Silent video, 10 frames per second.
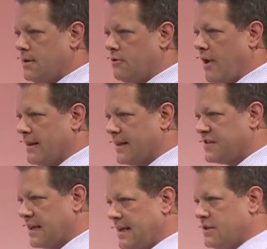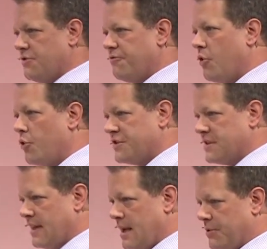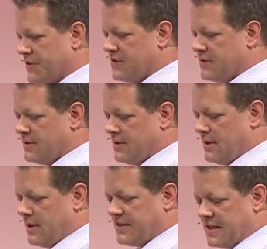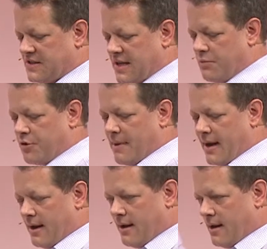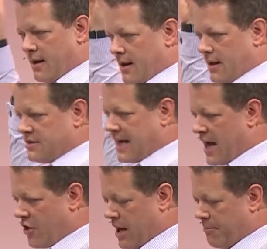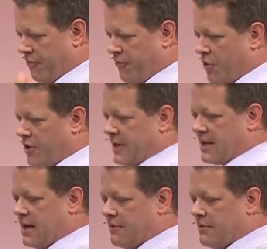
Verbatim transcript: Right, let's get into folders and labels. As I said with my diagram before that kind